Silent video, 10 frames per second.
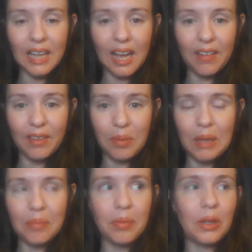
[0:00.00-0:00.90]
and the
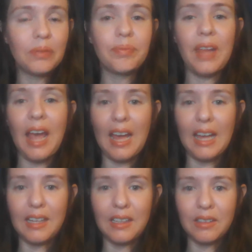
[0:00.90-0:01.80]
people
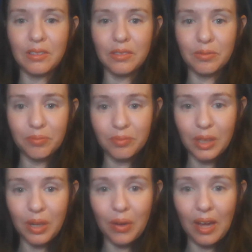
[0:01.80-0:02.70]
had,
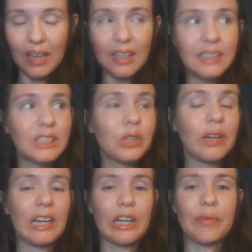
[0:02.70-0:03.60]
ALS
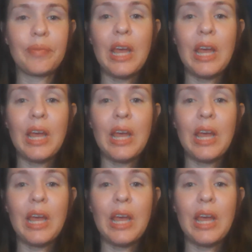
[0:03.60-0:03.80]
quicker.